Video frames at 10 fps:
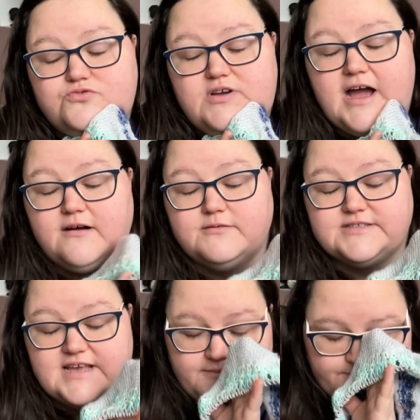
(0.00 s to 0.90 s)
was
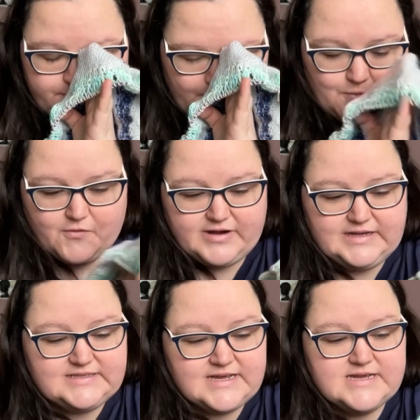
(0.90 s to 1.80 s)

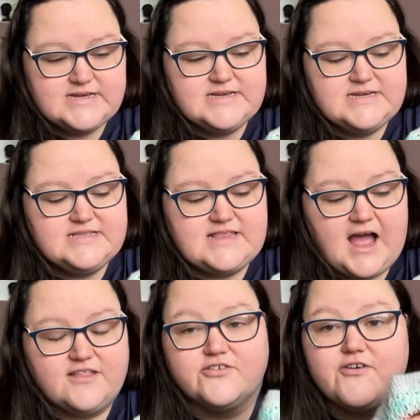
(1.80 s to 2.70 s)
worried
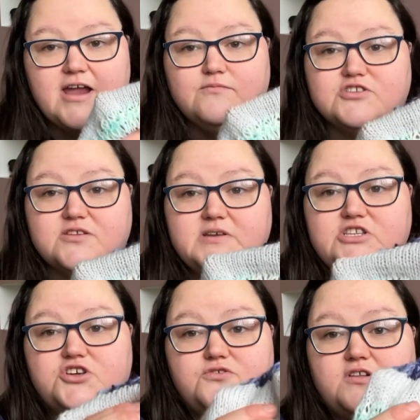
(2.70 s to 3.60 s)
that the grey was going to be
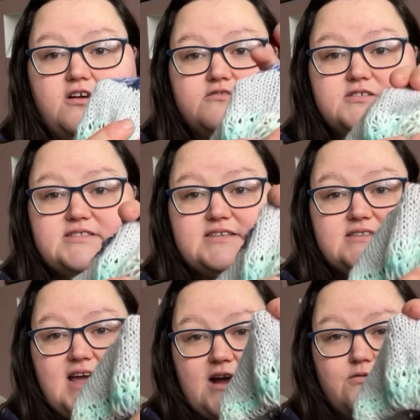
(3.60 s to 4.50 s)
too close to
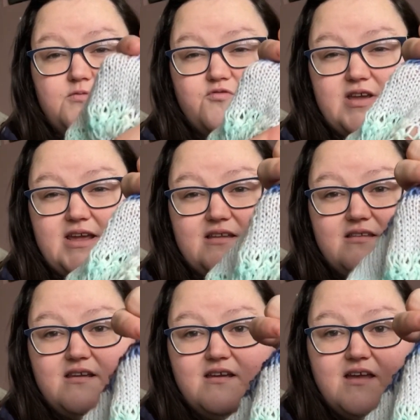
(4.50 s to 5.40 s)
the aquamarine,
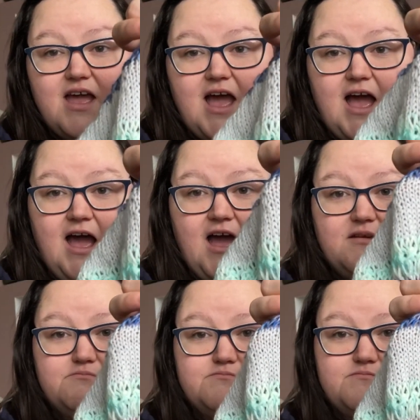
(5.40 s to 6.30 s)

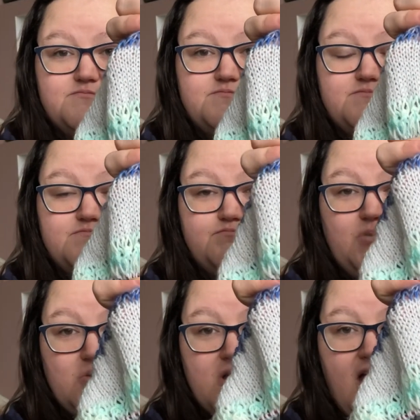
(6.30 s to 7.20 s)

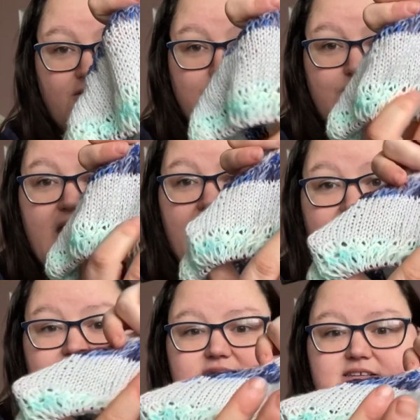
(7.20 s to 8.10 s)
but no, you
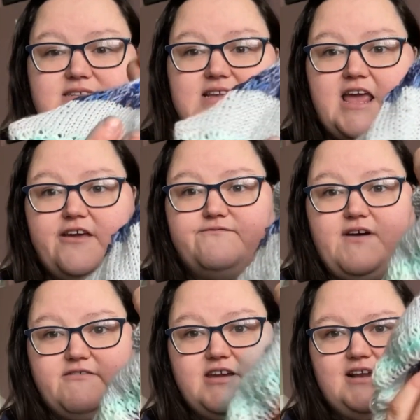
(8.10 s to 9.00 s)
can see it
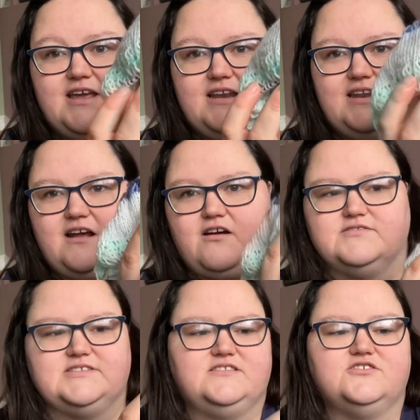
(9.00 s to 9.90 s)
very clearly. Like
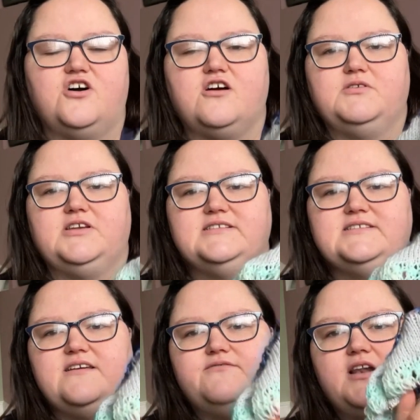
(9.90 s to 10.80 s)
obviously the darker one you can
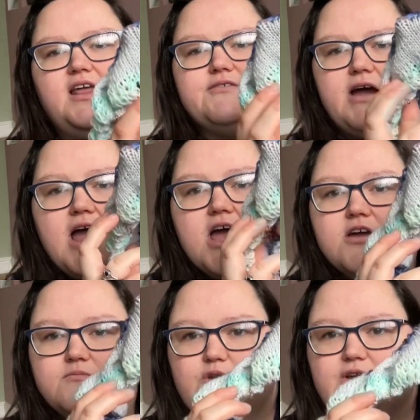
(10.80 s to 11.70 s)
see it even clearer,
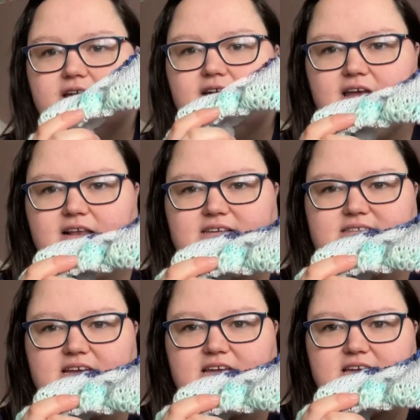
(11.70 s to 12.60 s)
but you can clearly
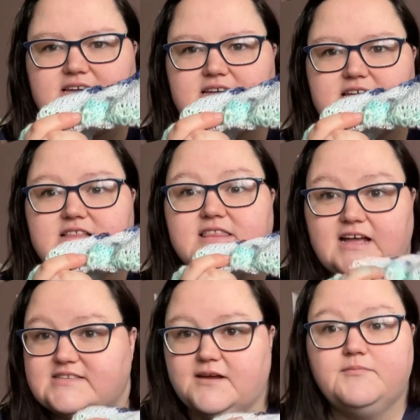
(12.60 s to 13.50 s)
see
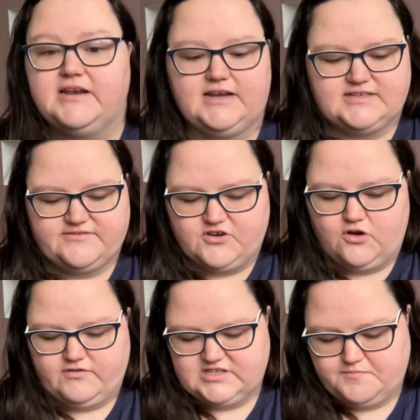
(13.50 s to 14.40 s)
that's a completely different
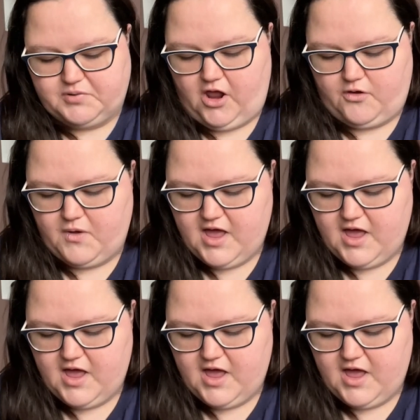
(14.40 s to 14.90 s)
colour. It's a blue.